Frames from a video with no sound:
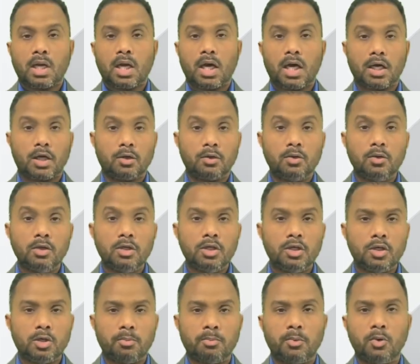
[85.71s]
A good
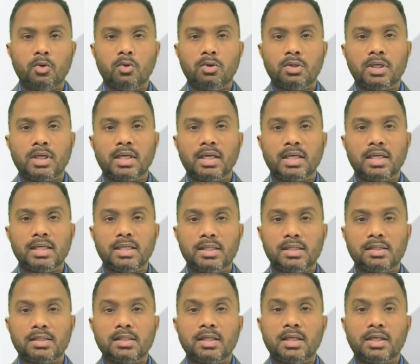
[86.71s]
report
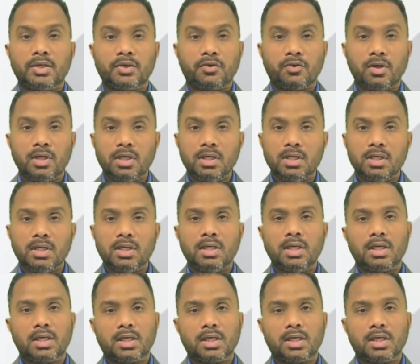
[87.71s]
is clear,